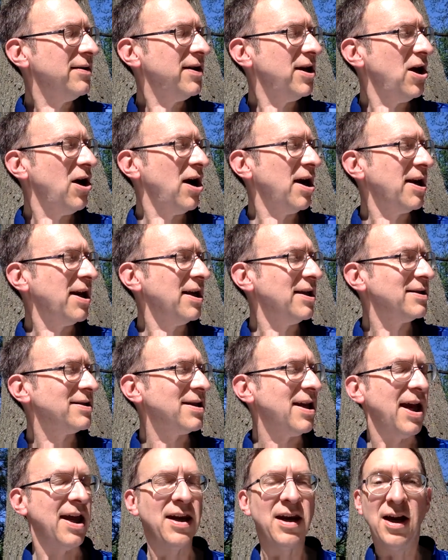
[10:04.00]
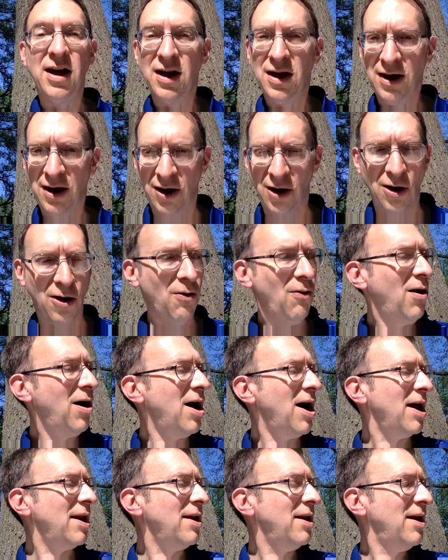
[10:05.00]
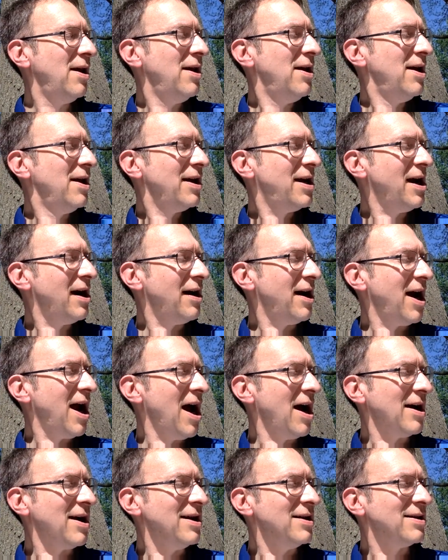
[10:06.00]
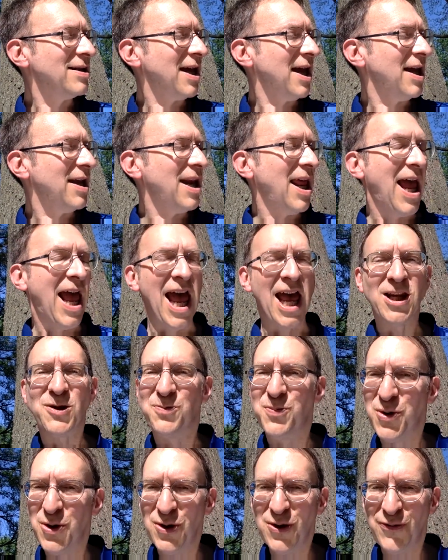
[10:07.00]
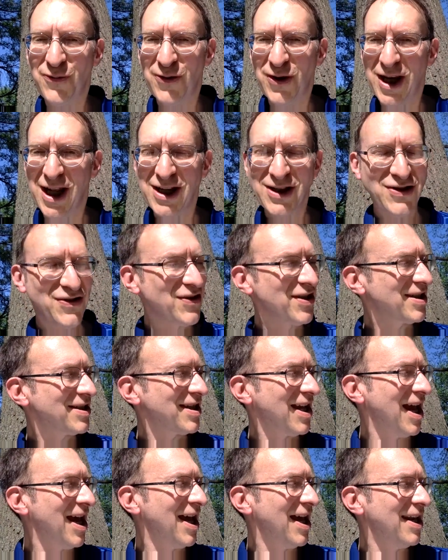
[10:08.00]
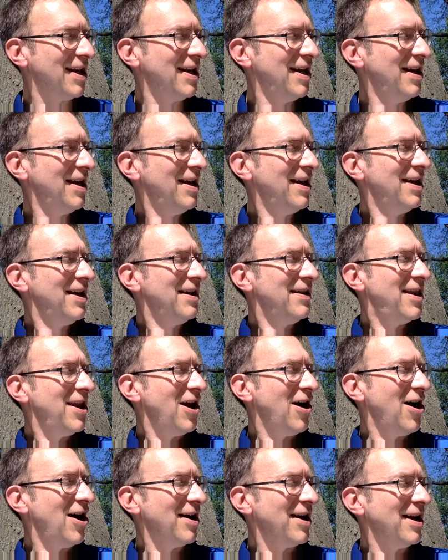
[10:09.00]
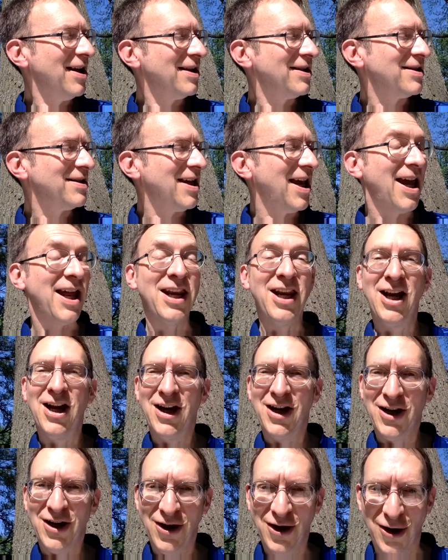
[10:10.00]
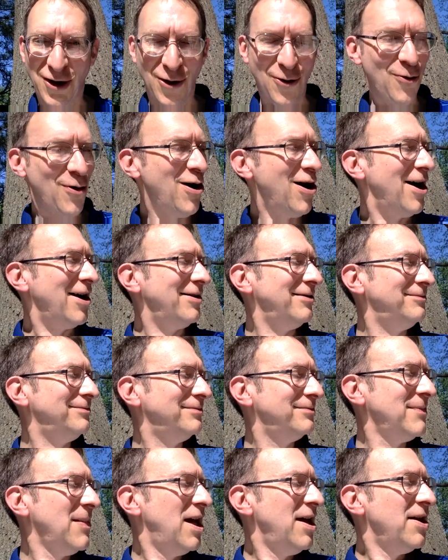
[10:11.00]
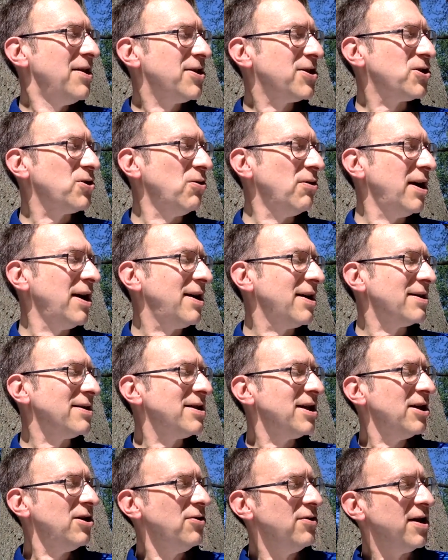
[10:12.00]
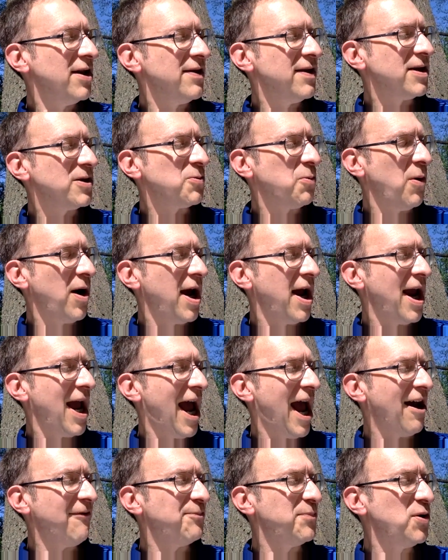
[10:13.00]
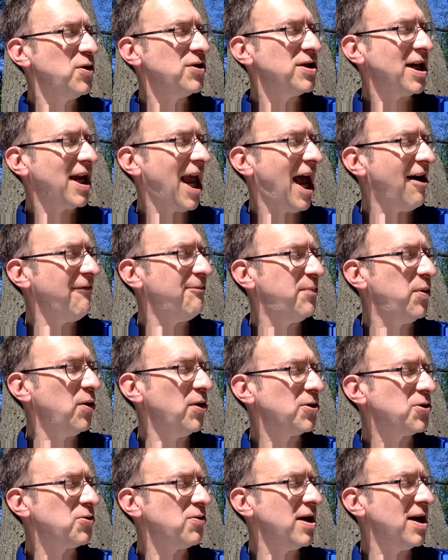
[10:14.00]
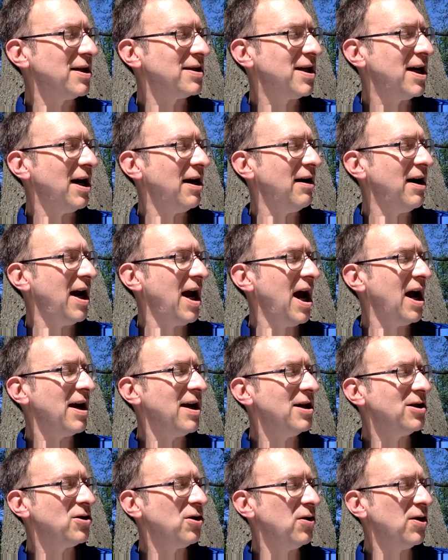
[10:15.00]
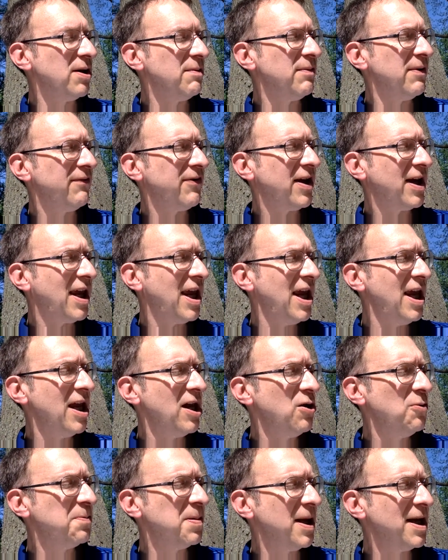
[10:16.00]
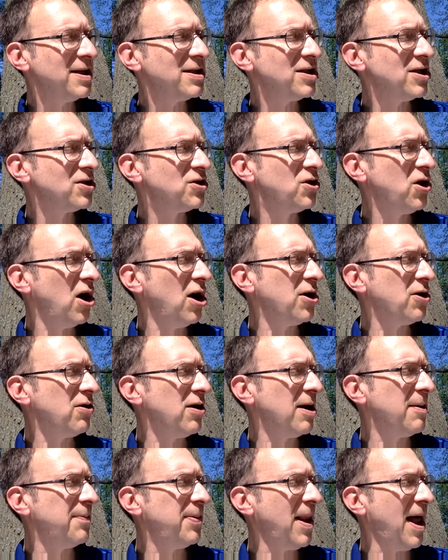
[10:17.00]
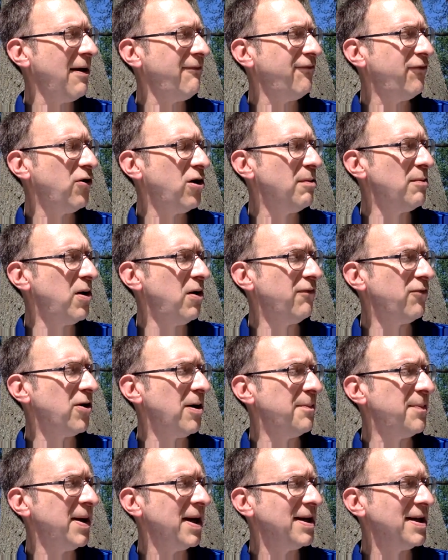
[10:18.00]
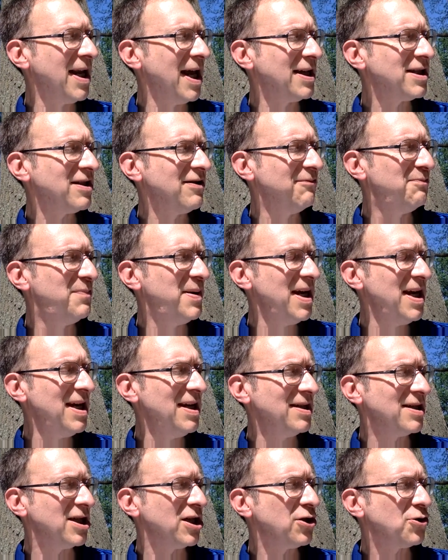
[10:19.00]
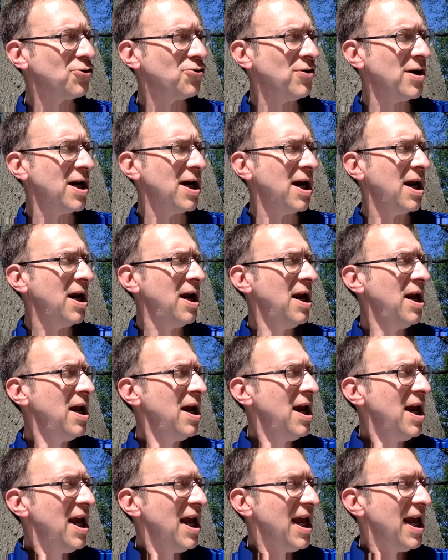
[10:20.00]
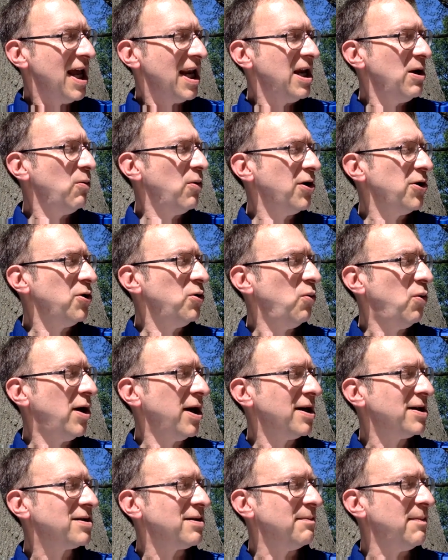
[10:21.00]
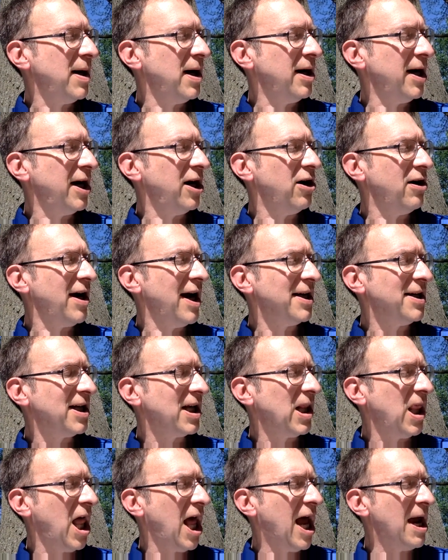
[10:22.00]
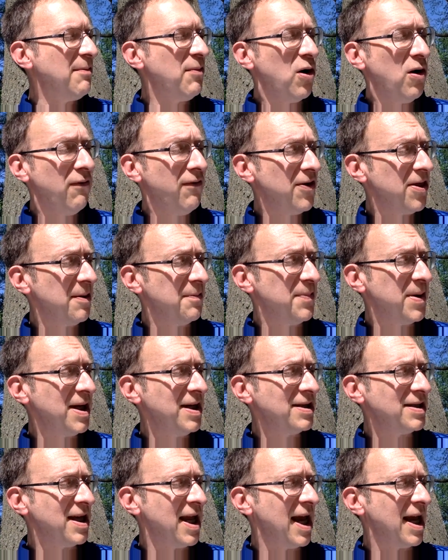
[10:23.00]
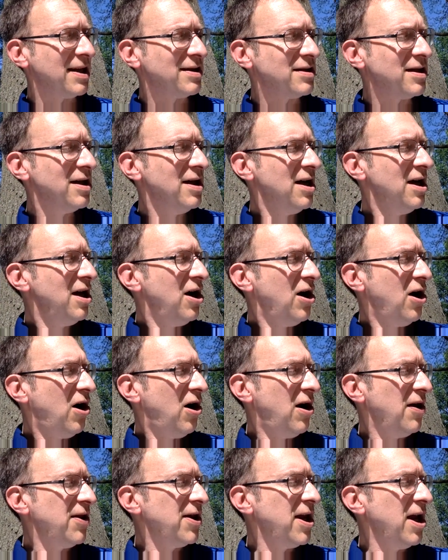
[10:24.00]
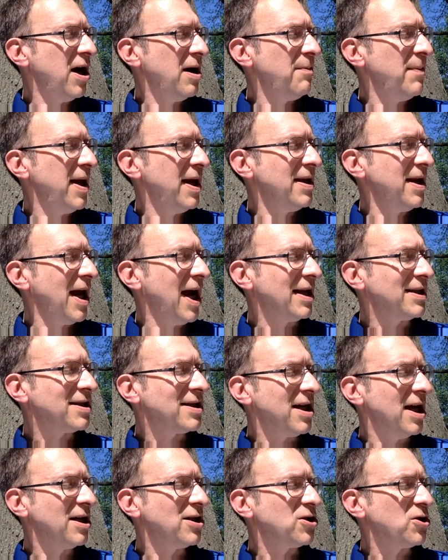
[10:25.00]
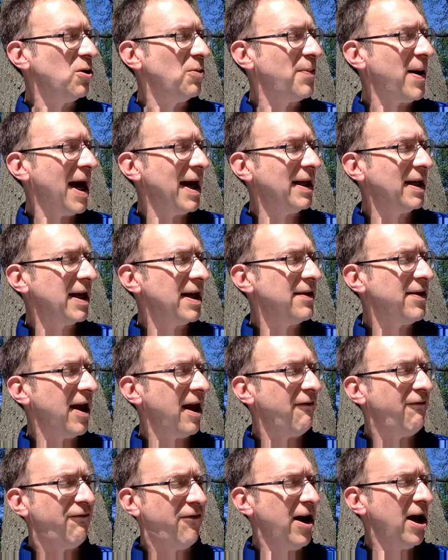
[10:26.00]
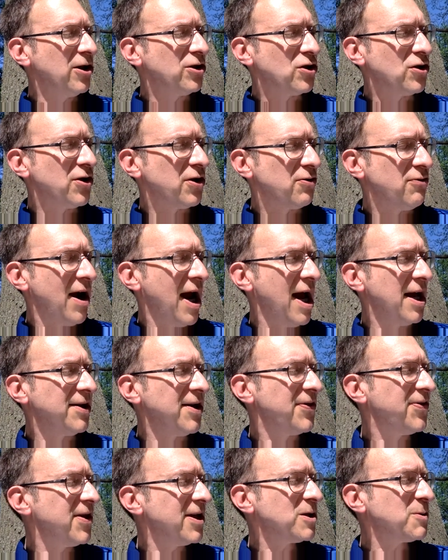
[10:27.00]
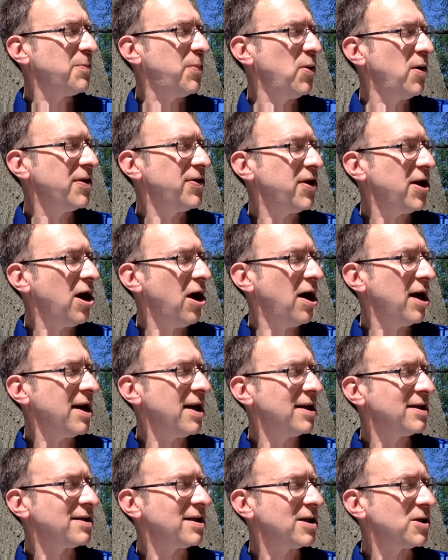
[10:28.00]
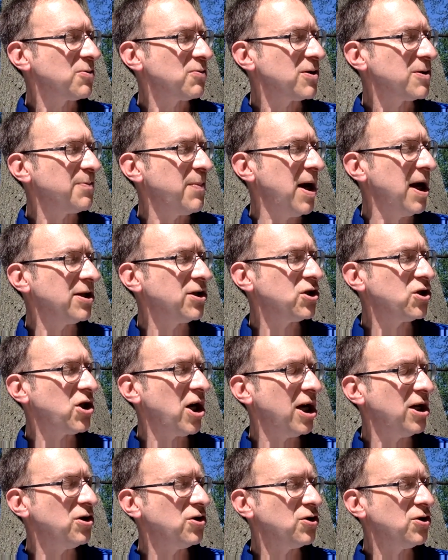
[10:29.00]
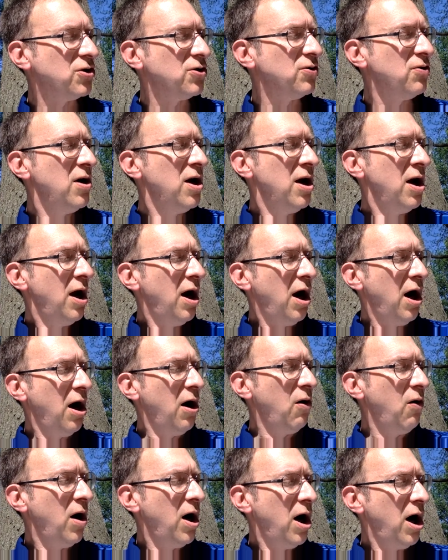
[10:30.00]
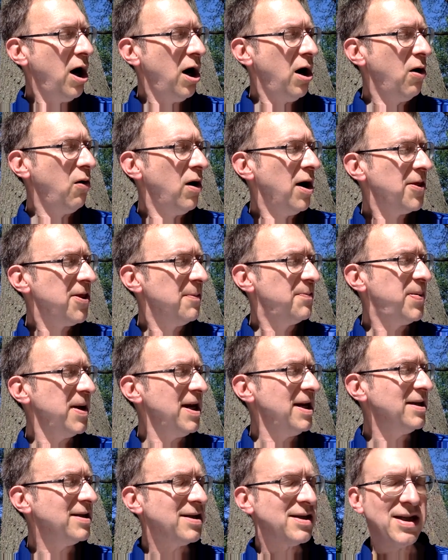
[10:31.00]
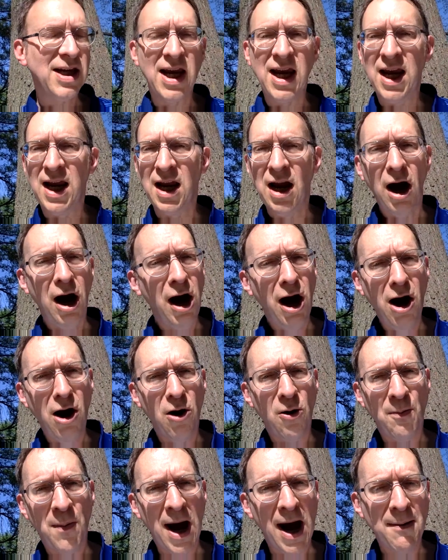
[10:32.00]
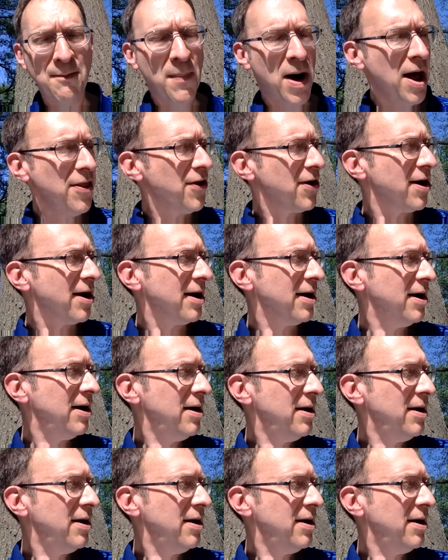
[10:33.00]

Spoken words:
The audience said, Go on. Garayaki said, "As beautiful as the sun." The audience said, "Go on." The story continued in this way, half music, half poetry, as Garayaki told them of a king who placed his daughter on a platform over a big nest of bees in a tree. Anyone who wanted to marry her had to climb over the bee's nest. All the young men got stung so badly they fell to the ground. At this point, the audience's response changed to, "Oh, oh, the bees sting! Oh, my mother!"